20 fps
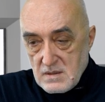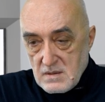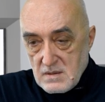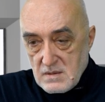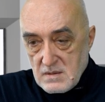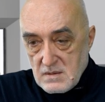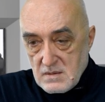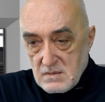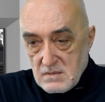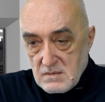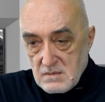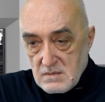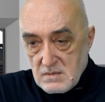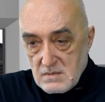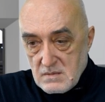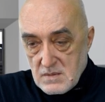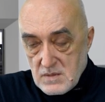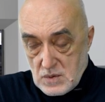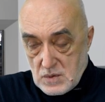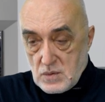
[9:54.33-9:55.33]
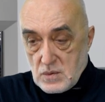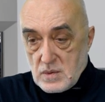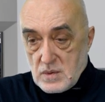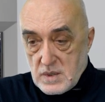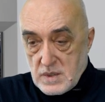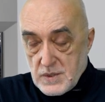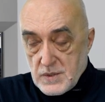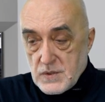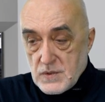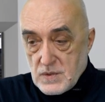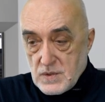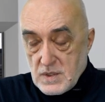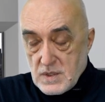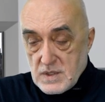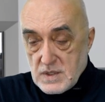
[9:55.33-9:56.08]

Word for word: What else would I